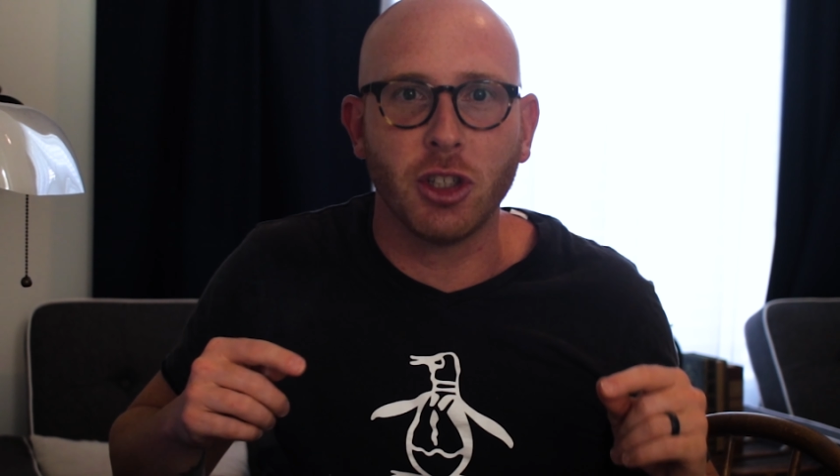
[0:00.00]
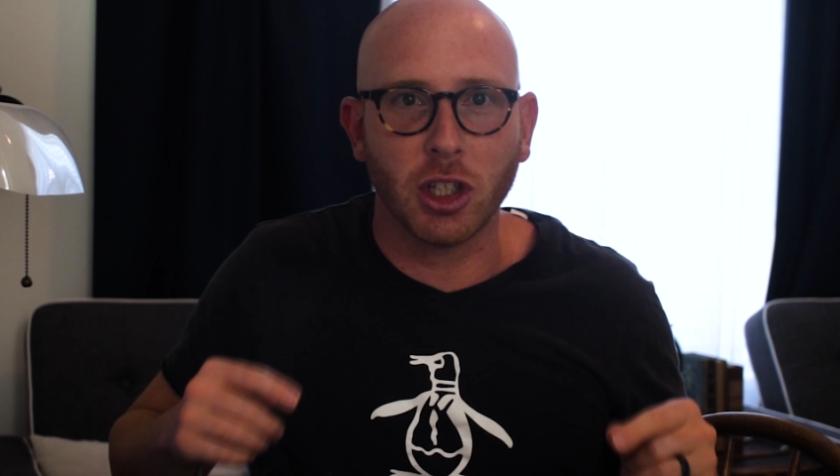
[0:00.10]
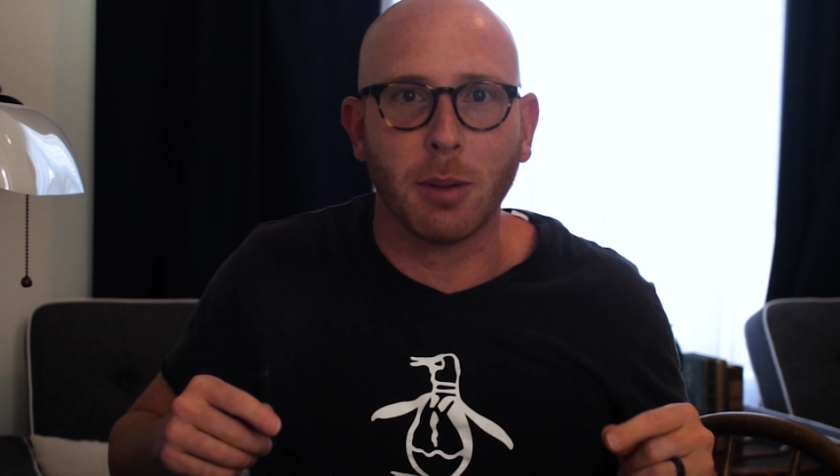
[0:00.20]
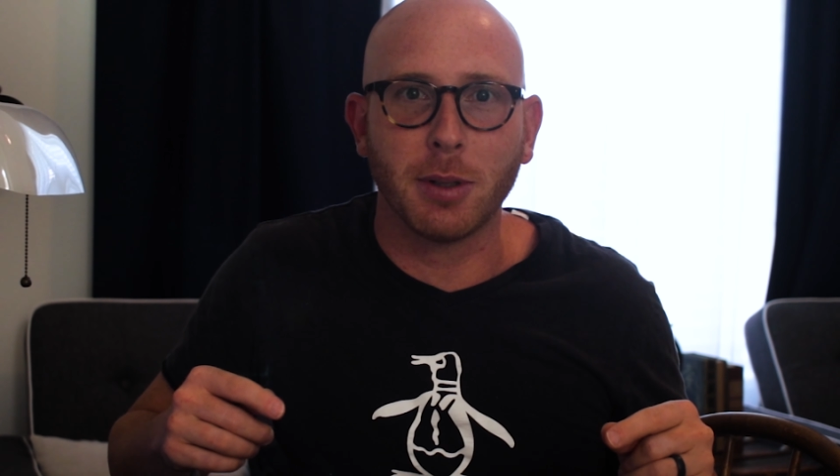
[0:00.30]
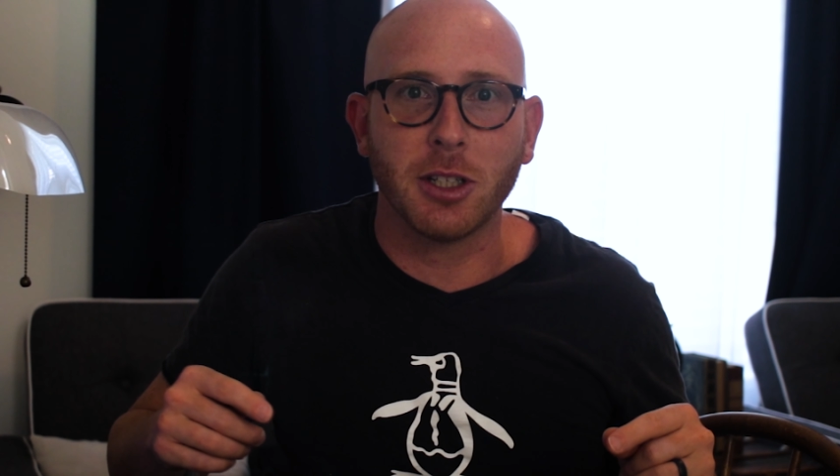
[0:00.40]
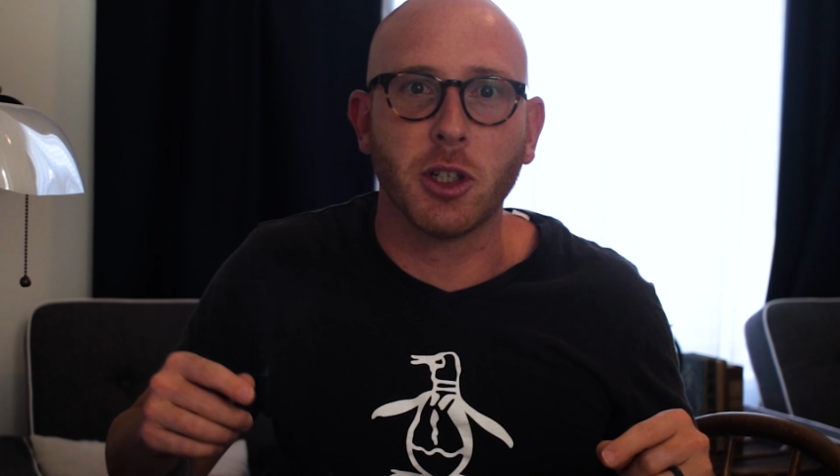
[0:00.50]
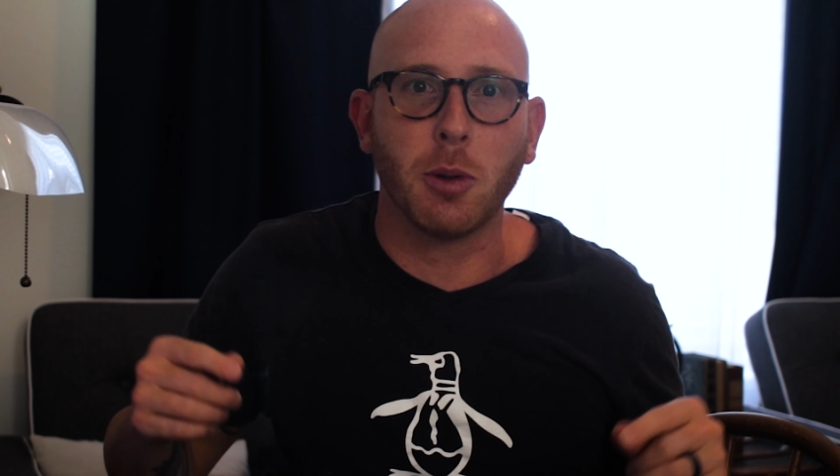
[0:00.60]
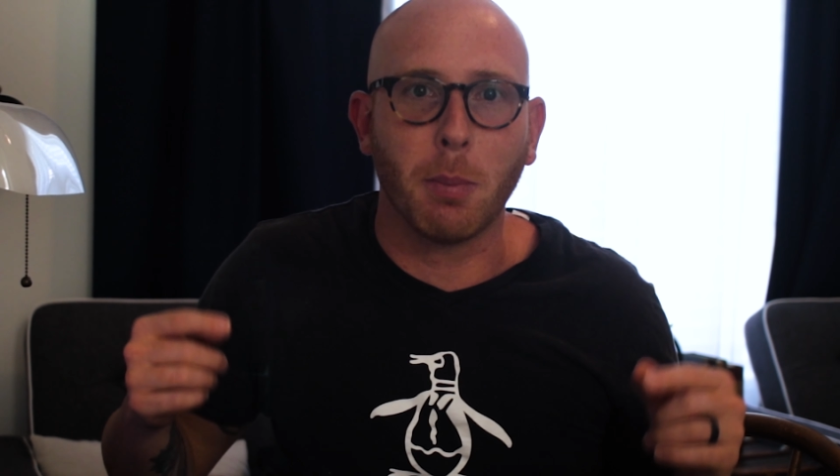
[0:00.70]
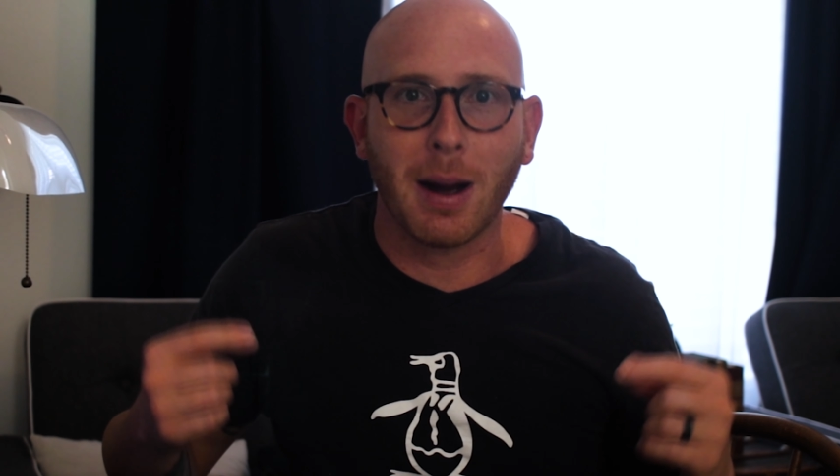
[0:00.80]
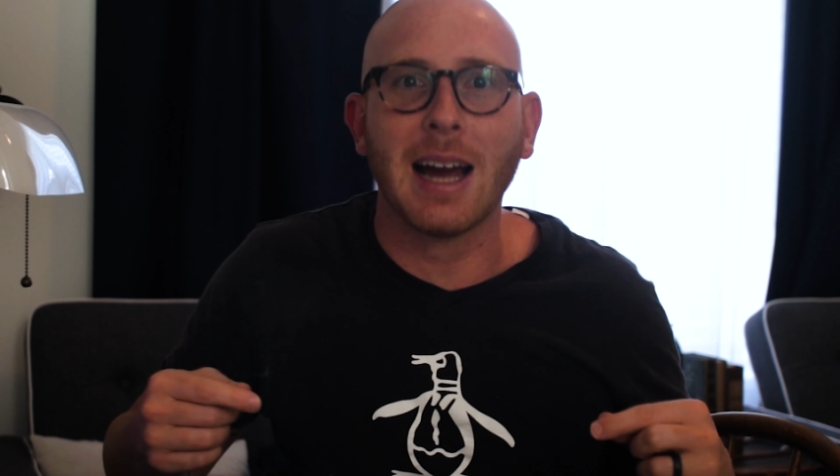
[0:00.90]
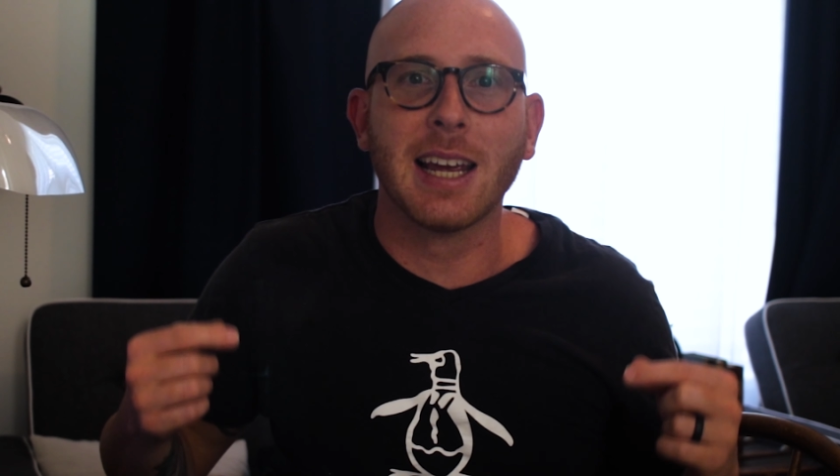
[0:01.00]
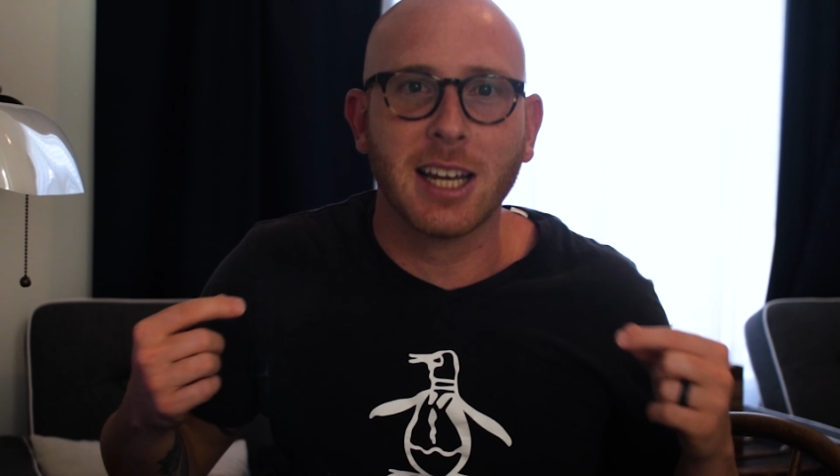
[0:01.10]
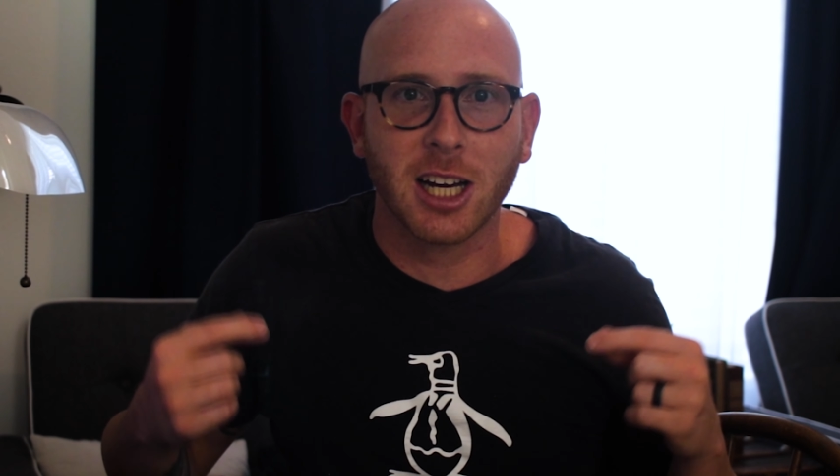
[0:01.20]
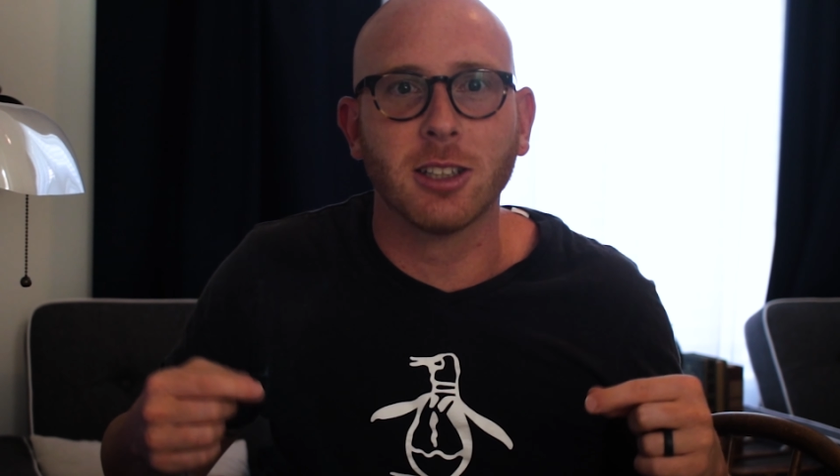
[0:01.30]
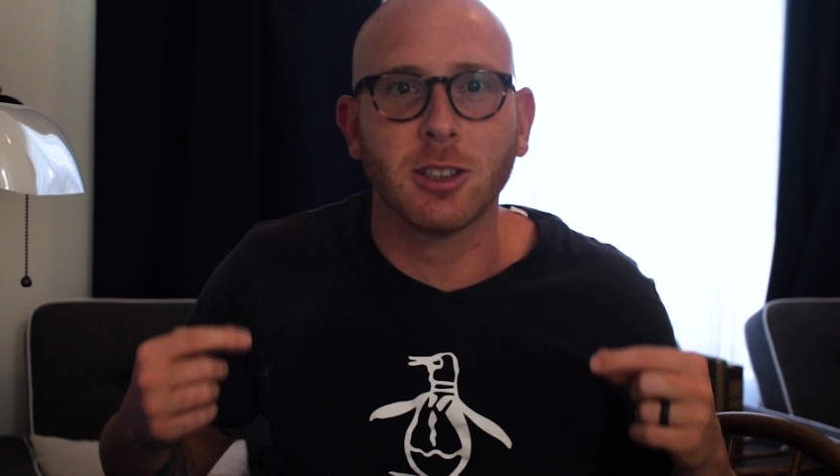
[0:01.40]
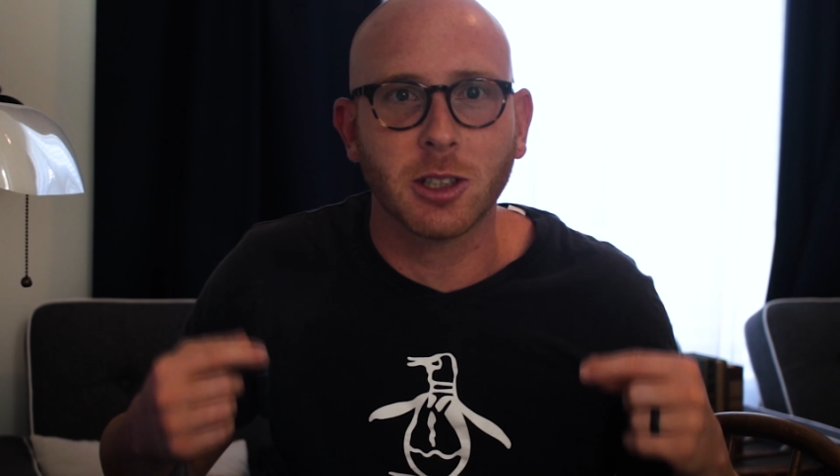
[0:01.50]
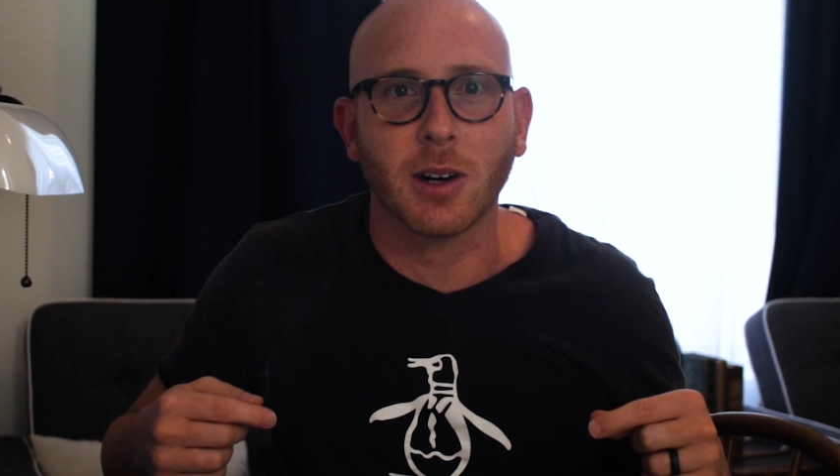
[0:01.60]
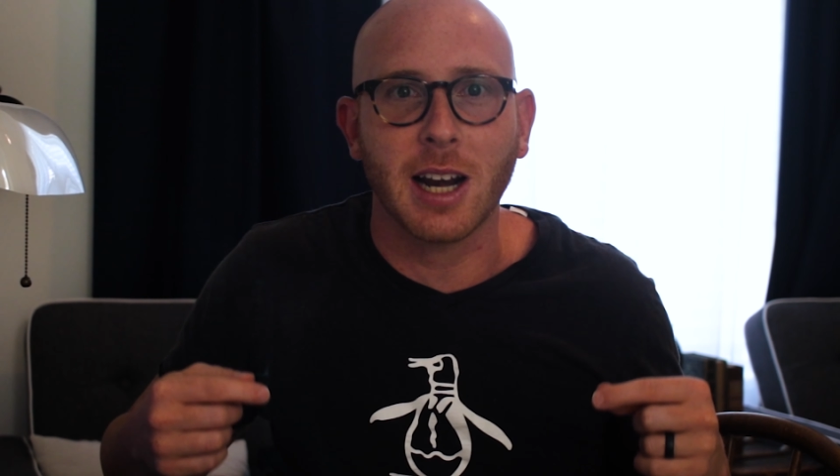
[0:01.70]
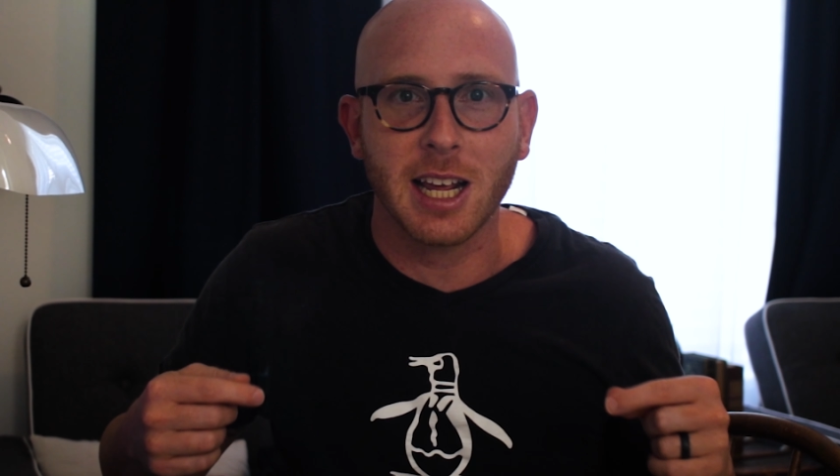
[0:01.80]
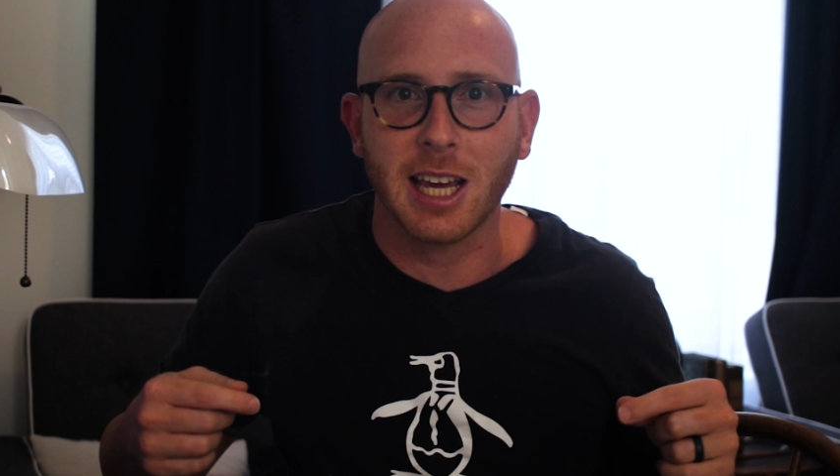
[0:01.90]
jump into my color
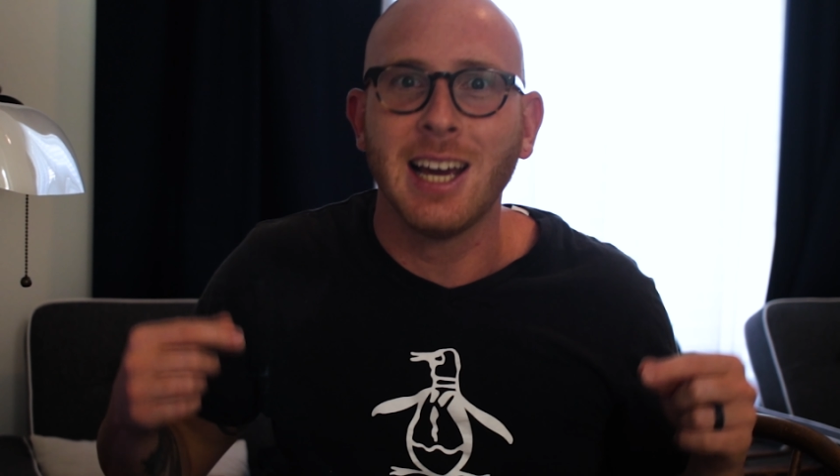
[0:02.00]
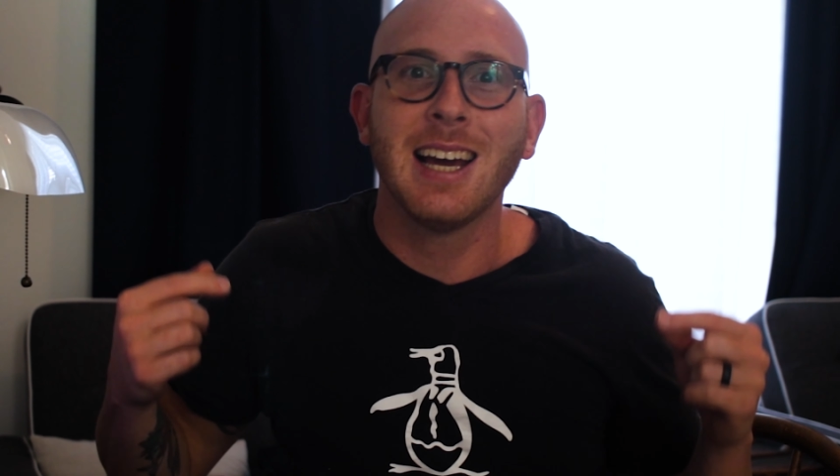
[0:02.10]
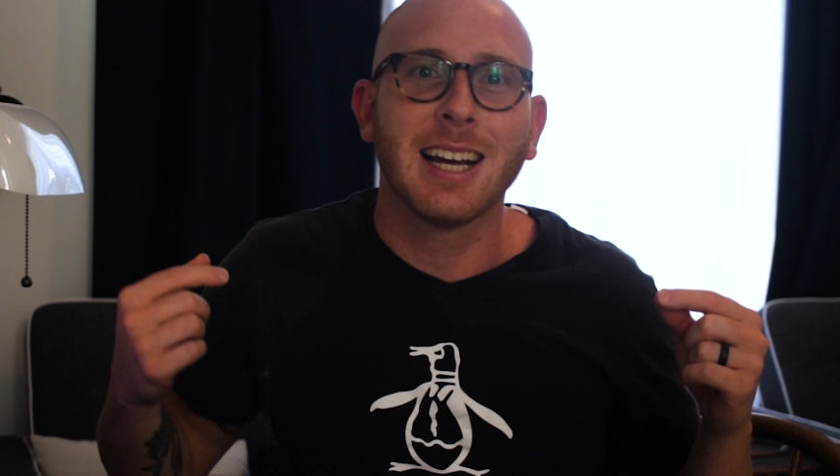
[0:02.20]
grading,